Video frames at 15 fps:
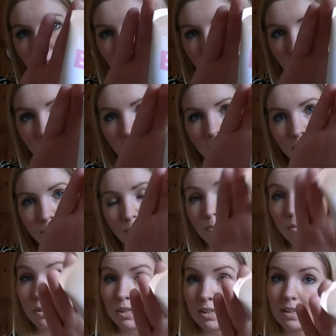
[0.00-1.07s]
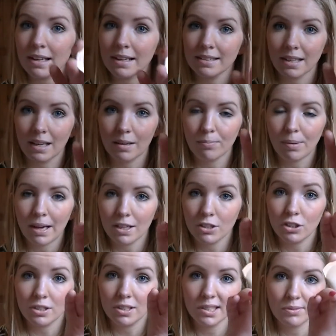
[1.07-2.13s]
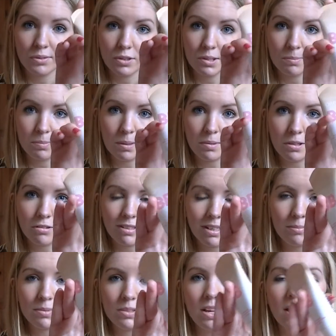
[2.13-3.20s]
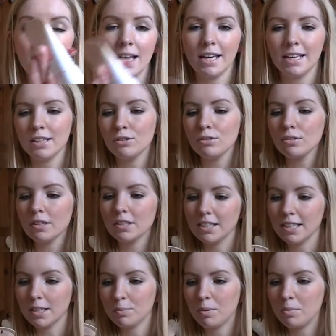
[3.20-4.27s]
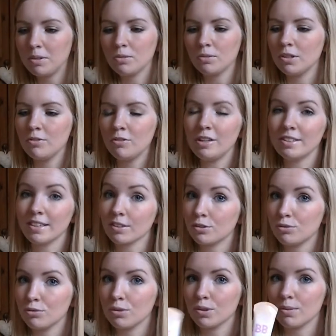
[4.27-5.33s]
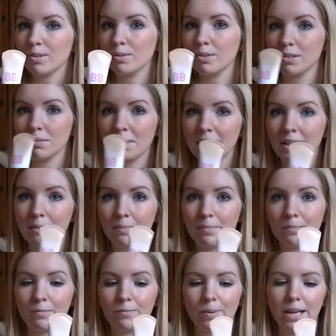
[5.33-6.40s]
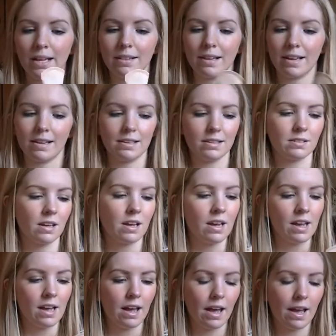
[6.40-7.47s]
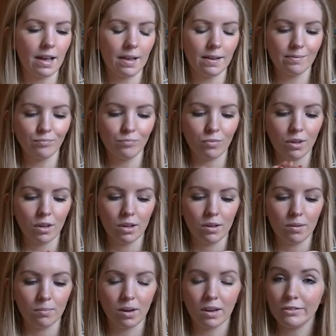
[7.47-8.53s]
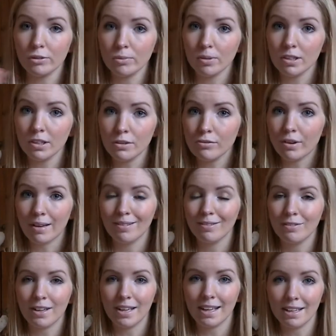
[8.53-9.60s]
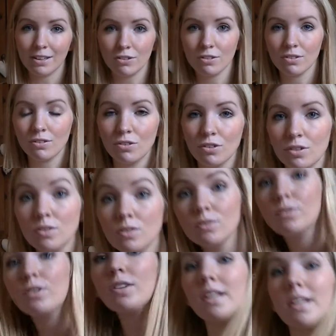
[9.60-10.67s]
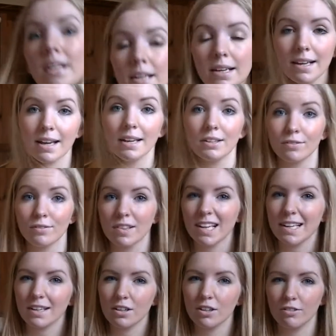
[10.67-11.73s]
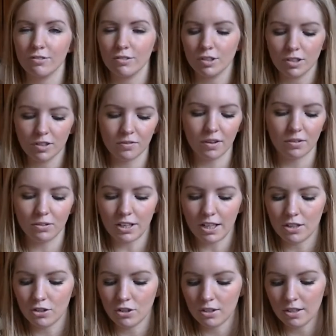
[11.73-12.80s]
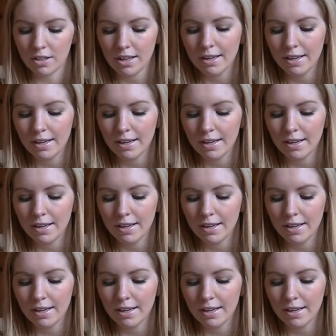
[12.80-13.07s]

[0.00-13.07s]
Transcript: which I think is one of the nicer packagings for the BB creams. And I don't know, I think that's probably the only reason I got drawn to it was the big pink letters. But I've just wanted to try one for ages, just for like a kind of lighter coverage and a foundation.